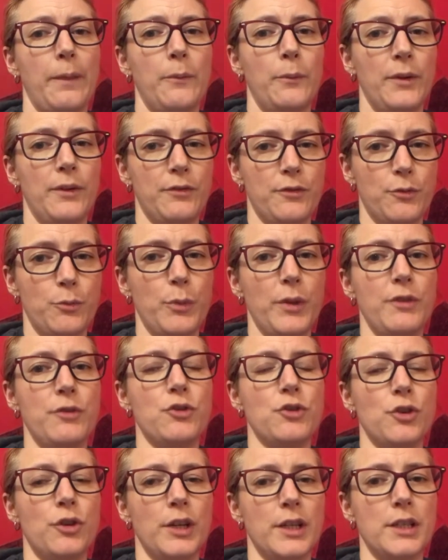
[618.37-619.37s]
we've
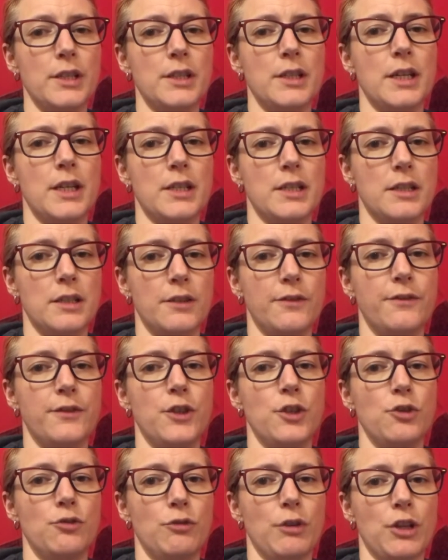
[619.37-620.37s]
tried and tested a
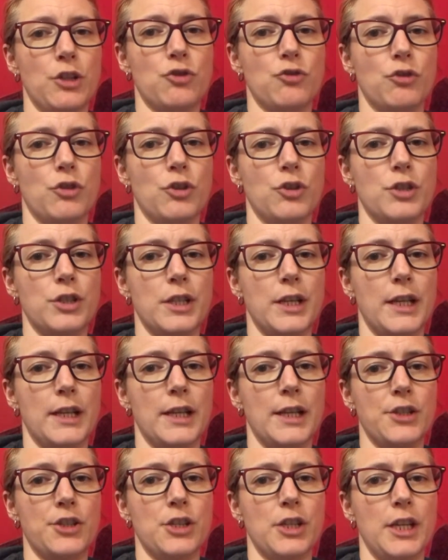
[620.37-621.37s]
few restaurants,
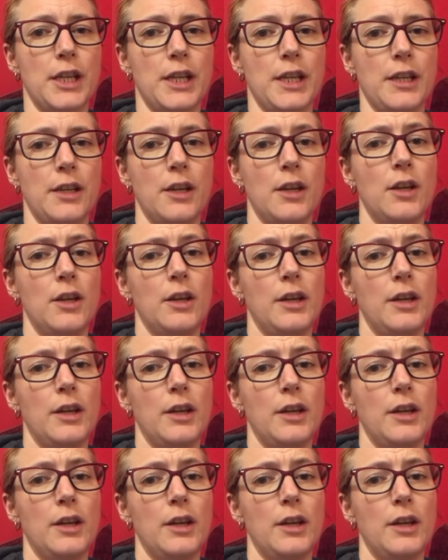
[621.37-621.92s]
and actually